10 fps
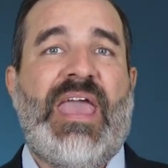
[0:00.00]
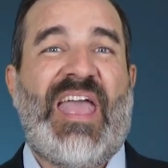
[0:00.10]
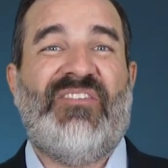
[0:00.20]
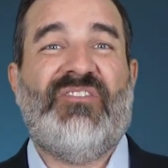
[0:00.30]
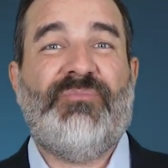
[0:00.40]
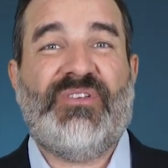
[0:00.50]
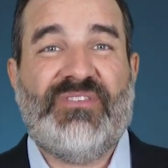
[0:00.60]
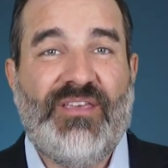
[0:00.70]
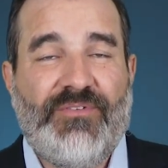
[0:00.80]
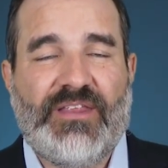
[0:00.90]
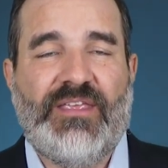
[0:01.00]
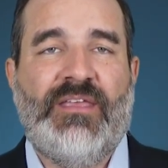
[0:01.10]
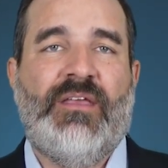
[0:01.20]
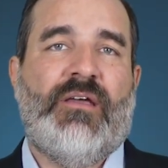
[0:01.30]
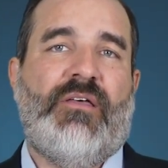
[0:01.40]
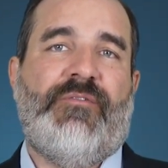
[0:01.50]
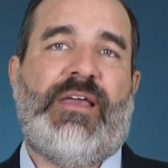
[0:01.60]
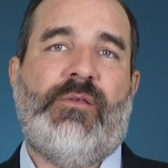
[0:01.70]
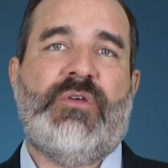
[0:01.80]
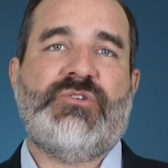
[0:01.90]
and subjectivity of the
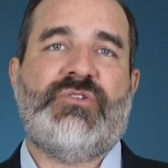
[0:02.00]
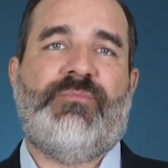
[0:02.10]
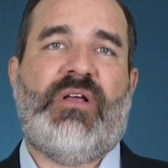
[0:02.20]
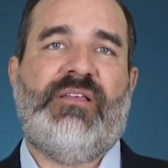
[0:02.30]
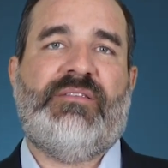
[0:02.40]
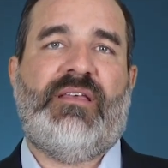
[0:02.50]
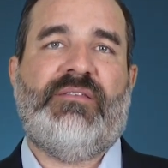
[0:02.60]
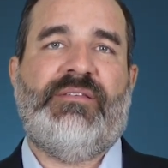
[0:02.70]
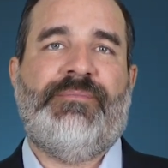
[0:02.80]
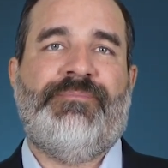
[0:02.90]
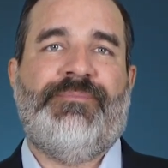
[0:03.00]
valuation process.